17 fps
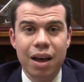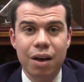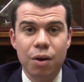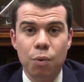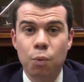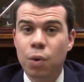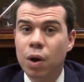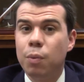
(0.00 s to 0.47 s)

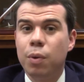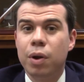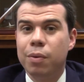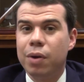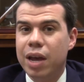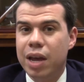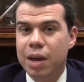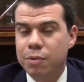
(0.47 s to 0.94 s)
what we
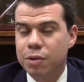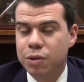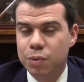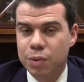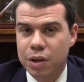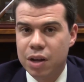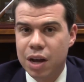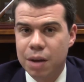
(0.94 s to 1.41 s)
were able
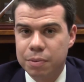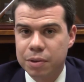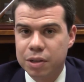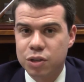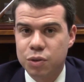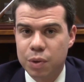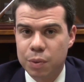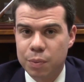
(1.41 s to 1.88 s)
to
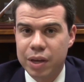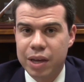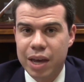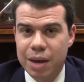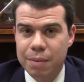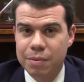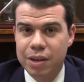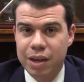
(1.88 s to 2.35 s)
accomplish when we
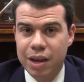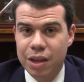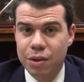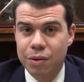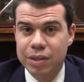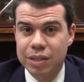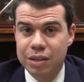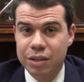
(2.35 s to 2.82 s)
came
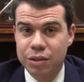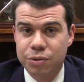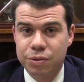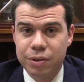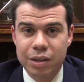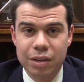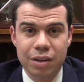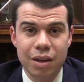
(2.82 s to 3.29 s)
together as a
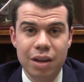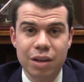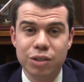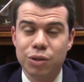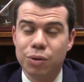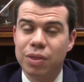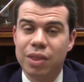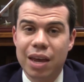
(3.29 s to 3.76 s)
district.
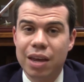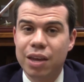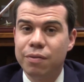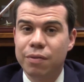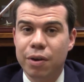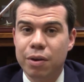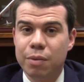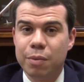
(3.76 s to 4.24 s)
So thank
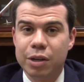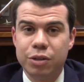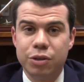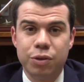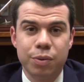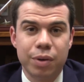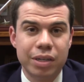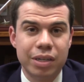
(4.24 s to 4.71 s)
you very much
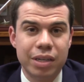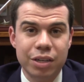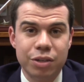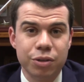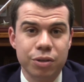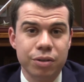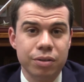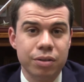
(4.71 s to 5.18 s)
to our
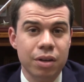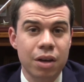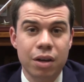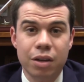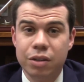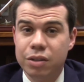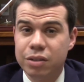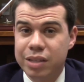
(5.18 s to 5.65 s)
teachers,
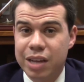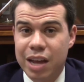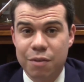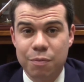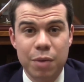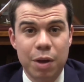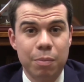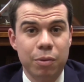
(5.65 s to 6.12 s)

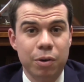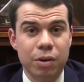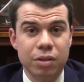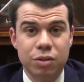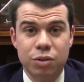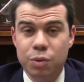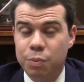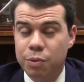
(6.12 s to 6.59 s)
staff
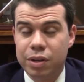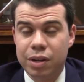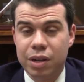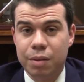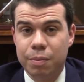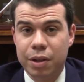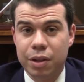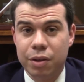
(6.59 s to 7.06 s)
members,
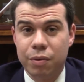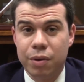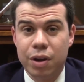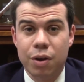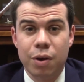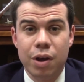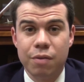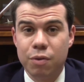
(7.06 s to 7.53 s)
Superintendent
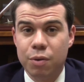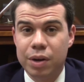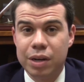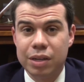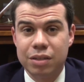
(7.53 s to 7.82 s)
Pellegrino, everyone at